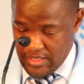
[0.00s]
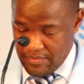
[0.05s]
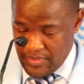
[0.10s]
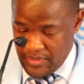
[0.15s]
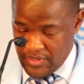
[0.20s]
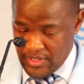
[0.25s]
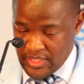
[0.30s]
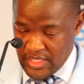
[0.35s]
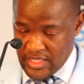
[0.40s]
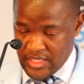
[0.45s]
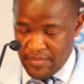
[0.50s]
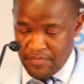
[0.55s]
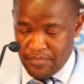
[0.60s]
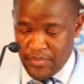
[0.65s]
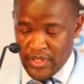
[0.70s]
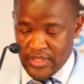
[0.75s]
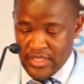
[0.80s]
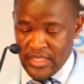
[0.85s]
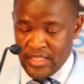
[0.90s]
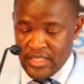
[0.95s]
because it's
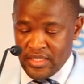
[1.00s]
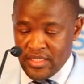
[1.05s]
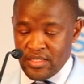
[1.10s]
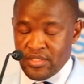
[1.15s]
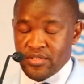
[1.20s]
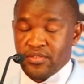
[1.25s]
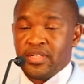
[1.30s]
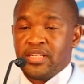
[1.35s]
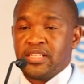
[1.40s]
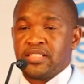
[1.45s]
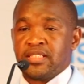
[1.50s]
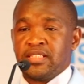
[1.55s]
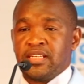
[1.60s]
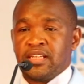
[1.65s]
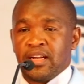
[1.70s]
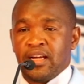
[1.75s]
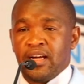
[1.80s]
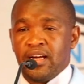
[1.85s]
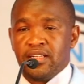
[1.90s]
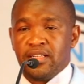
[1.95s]
important in today's
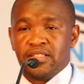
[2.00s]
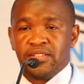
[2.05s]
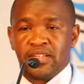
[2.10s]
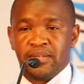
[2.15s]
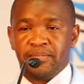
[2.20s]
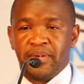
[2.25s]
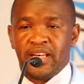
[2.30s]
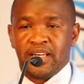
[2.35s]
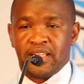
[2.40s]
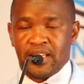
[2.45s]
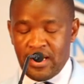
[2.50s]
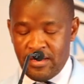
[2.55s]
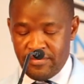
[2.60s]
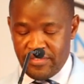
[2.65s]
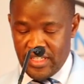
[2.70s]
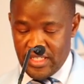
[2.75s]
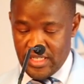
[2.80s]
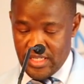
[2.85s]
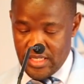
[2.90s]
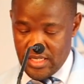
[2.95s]
era to remain
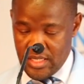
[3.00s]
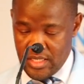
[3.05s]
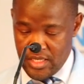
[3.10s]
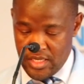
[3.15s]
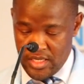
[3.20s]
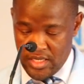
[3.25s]
relevant,